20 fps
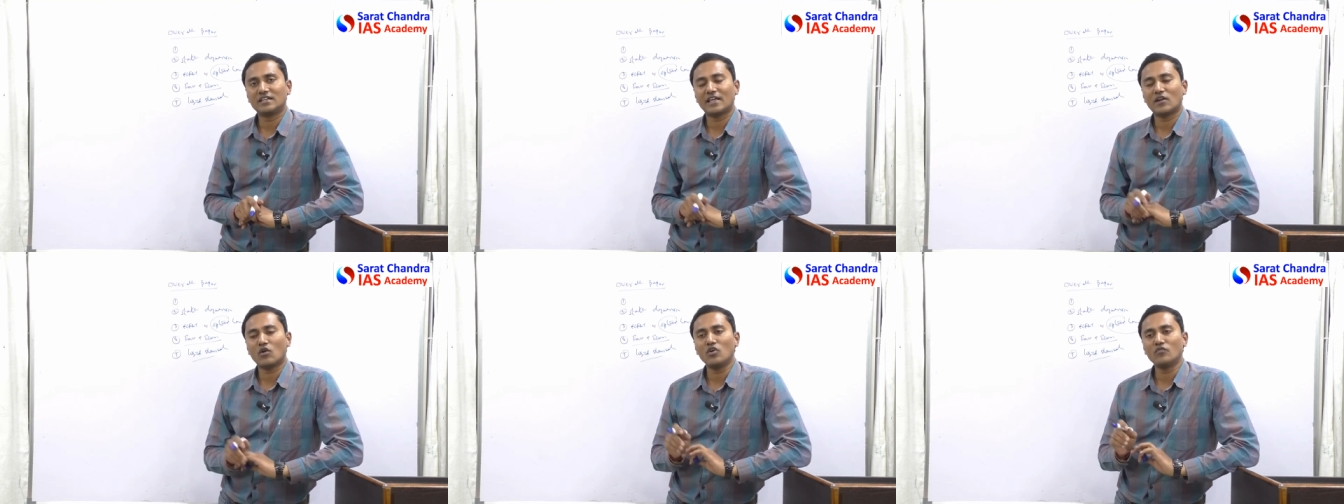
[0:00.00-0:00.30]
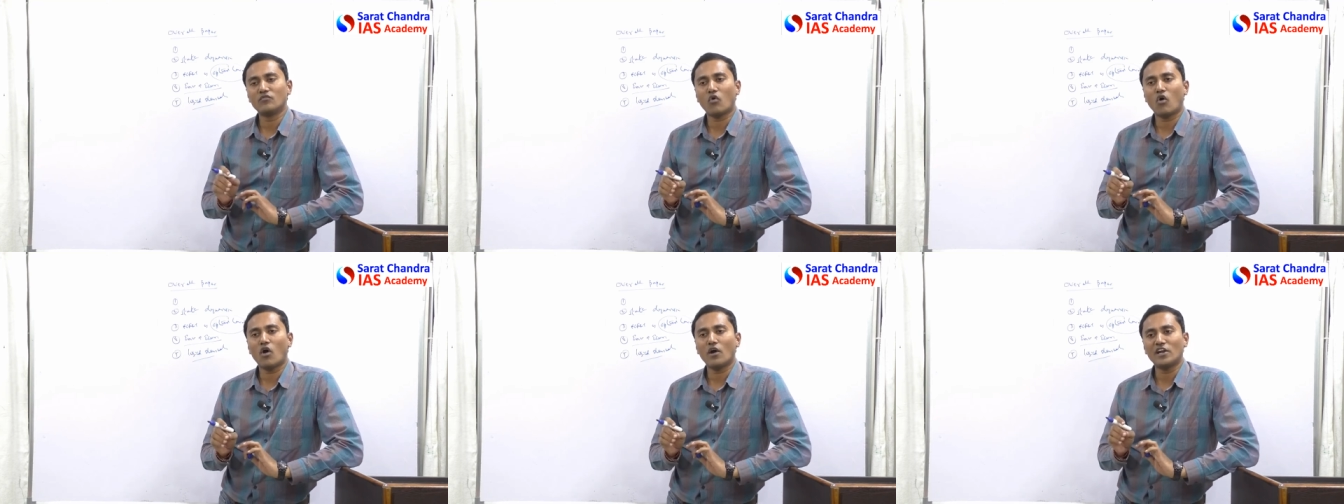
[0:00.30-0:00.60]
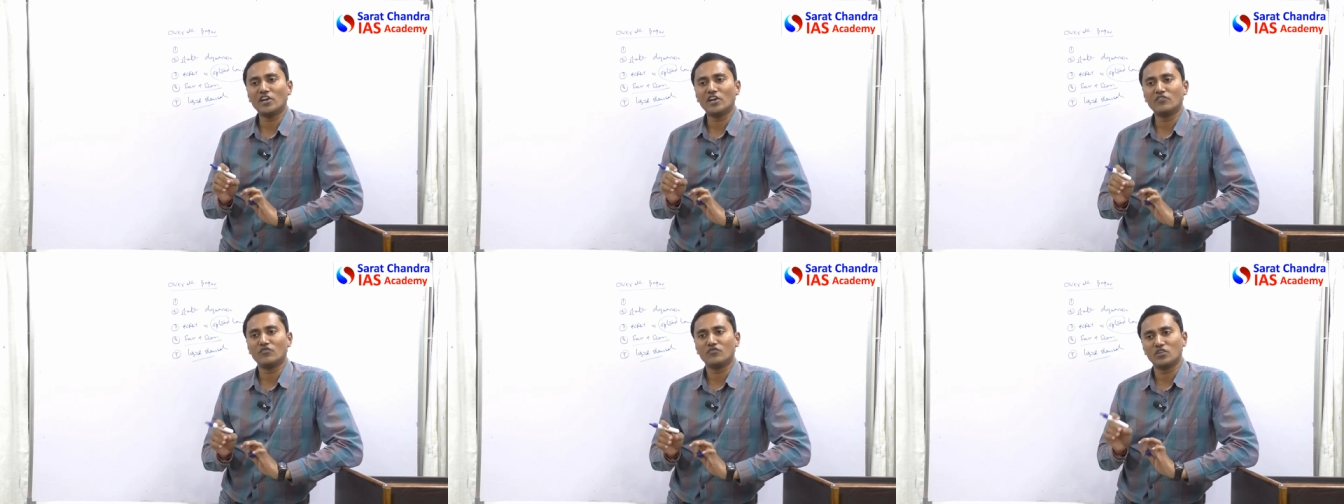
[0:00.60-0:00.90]
around
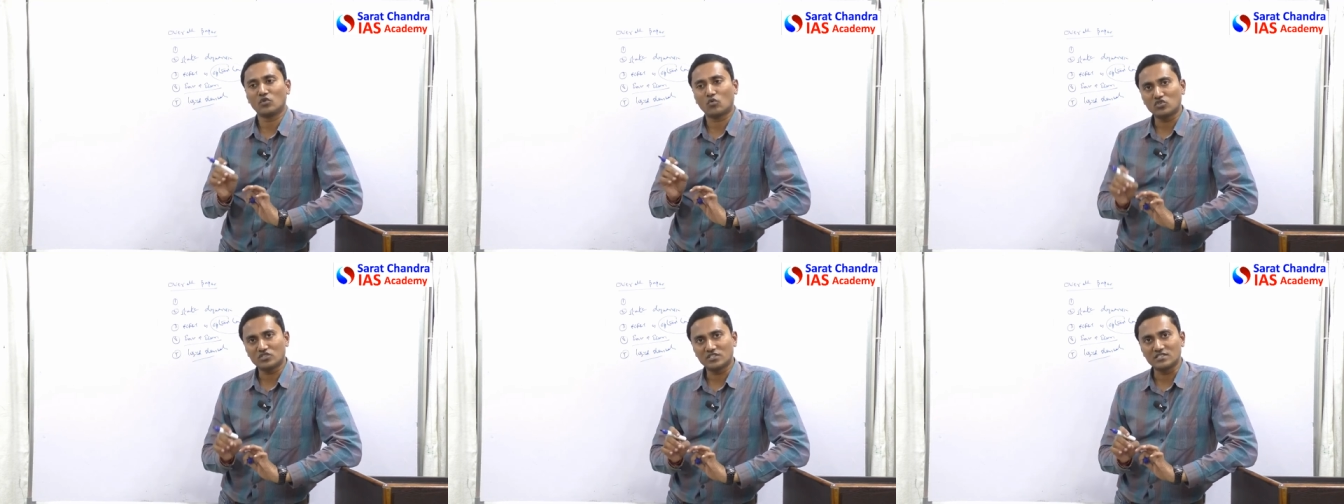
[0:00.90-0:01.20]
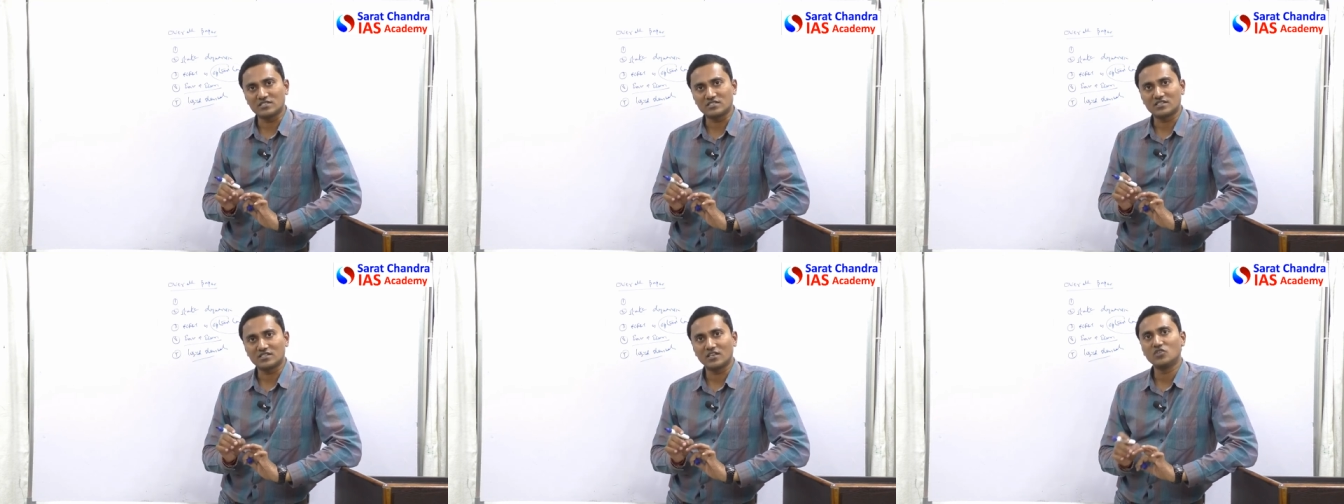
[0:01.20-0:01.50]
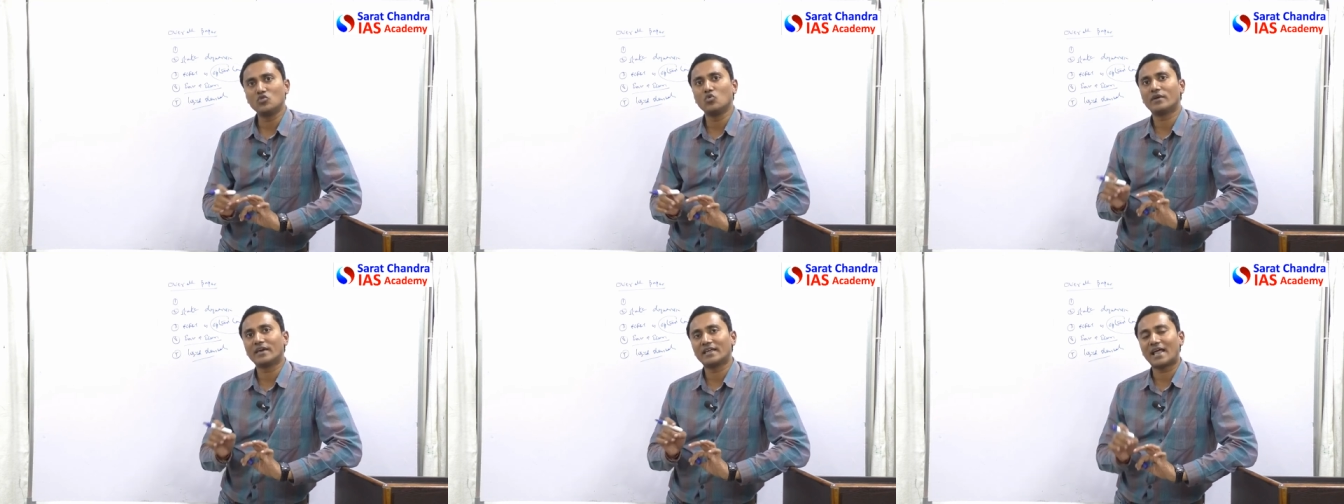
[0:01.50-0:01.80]
40 to 50 questions
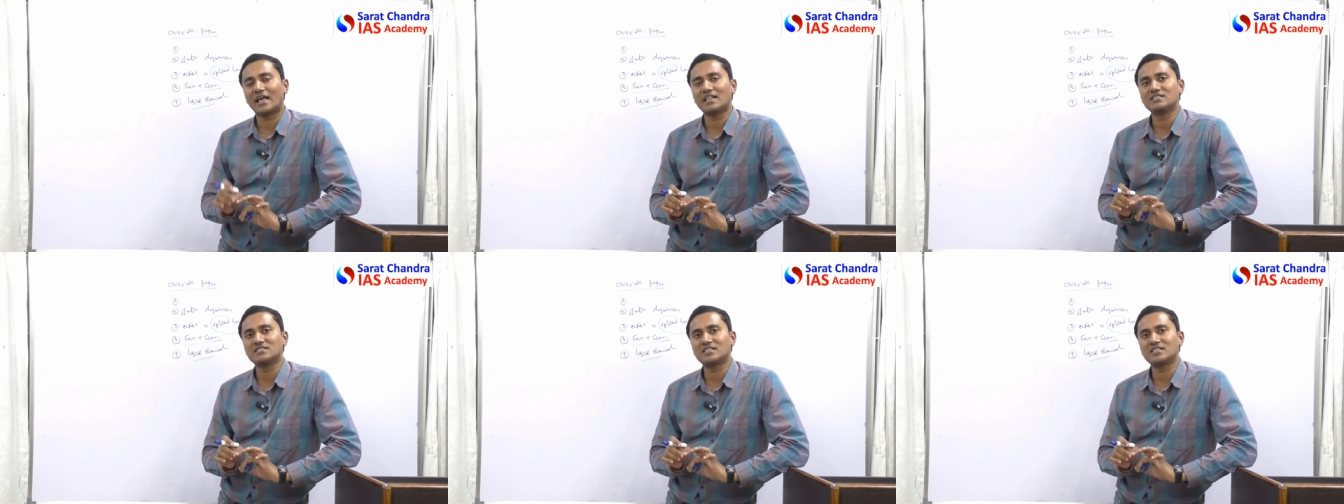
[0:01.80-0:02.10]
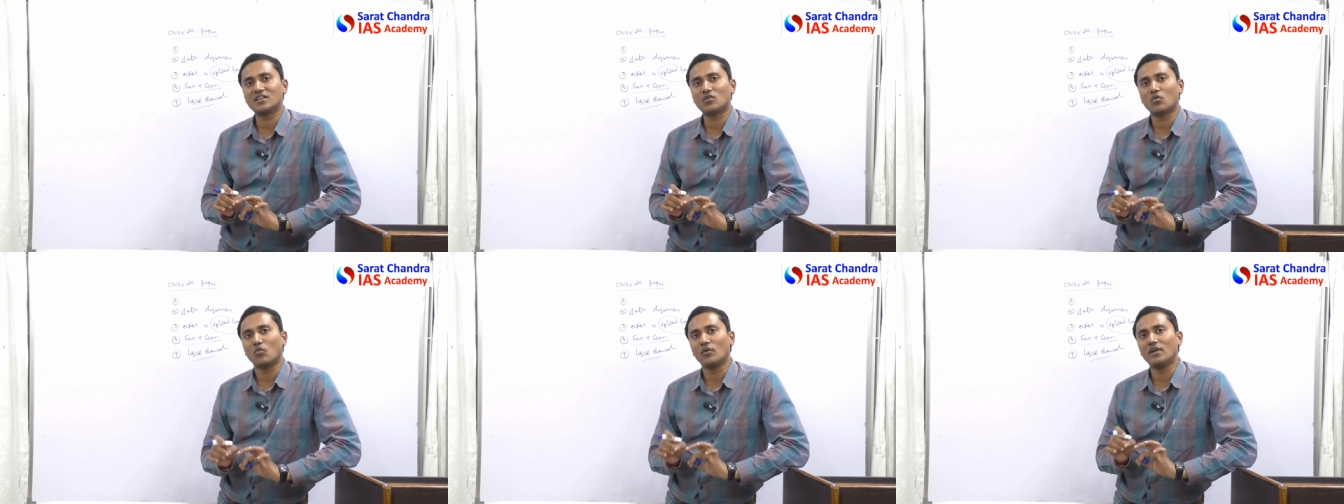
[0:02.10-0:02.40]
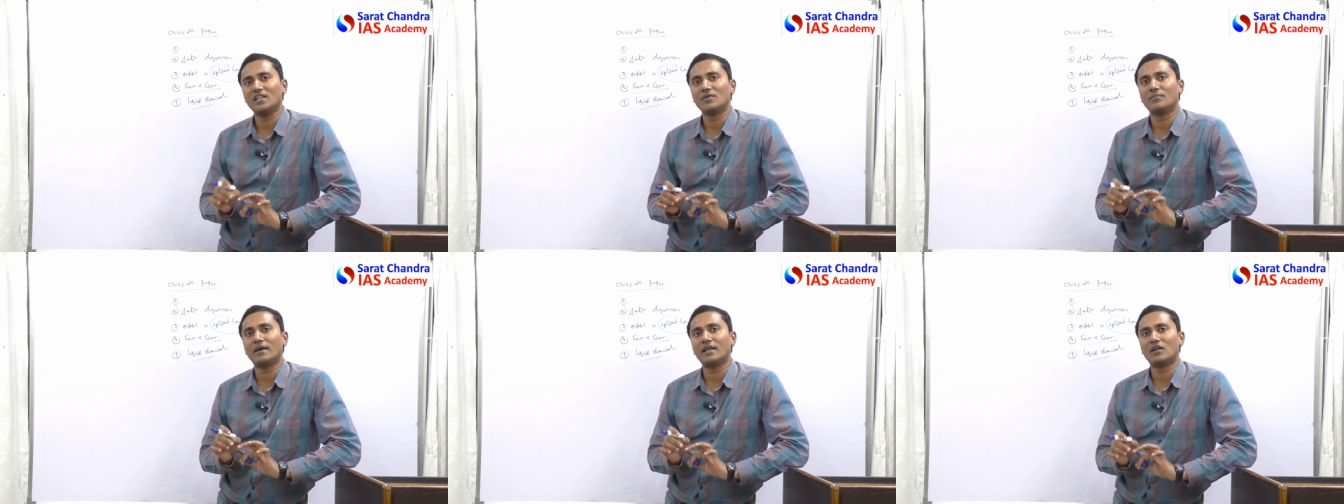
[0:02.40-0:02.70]
you can answer
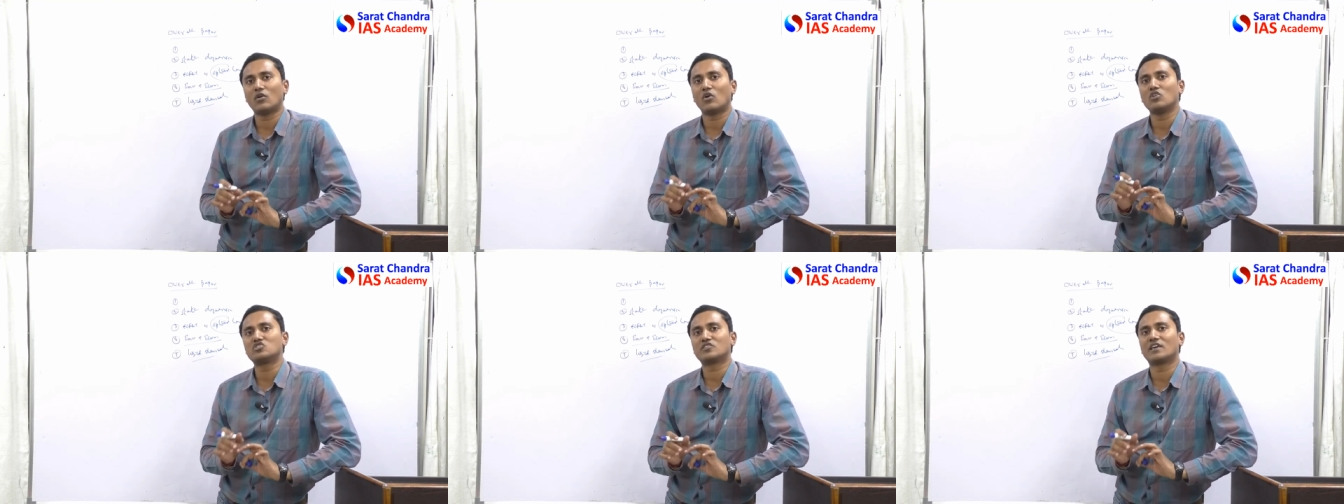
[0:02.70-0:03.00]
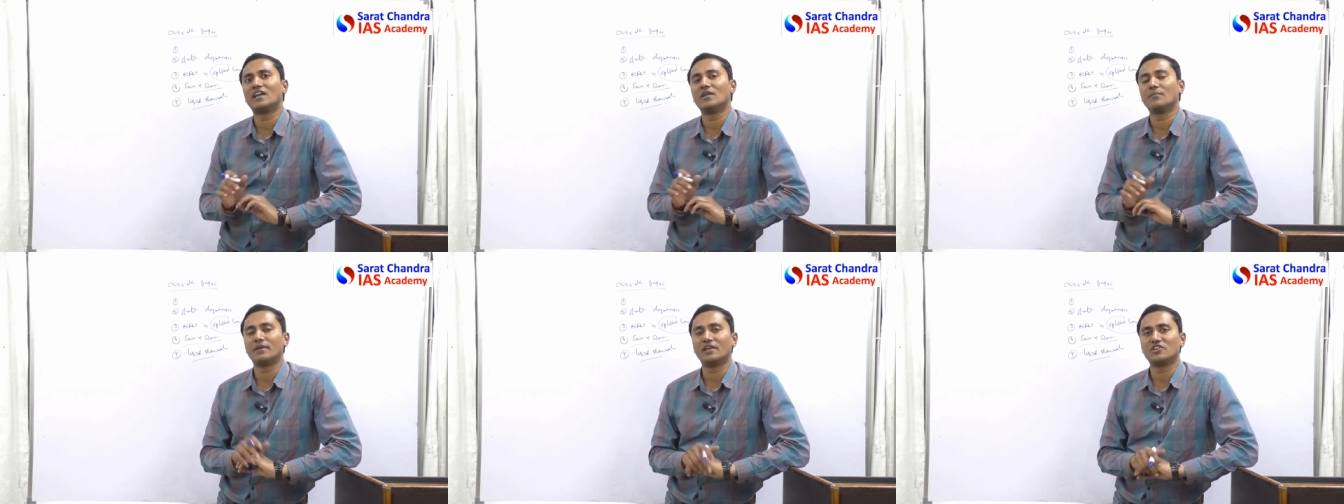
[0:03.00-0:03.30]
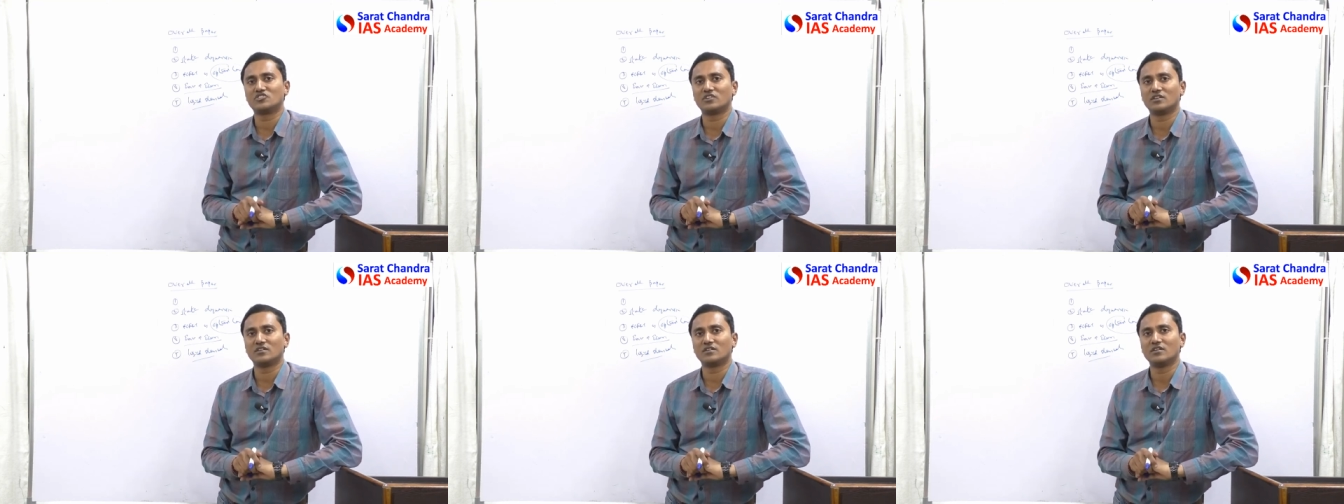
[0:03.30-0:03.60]
only by logical
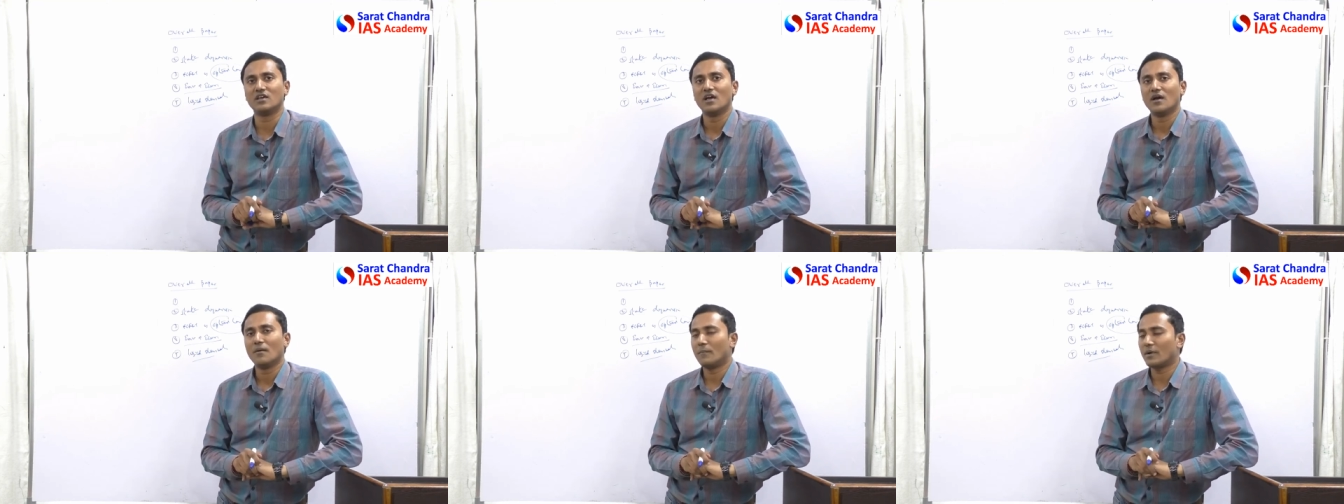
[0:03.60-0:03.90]
elimination,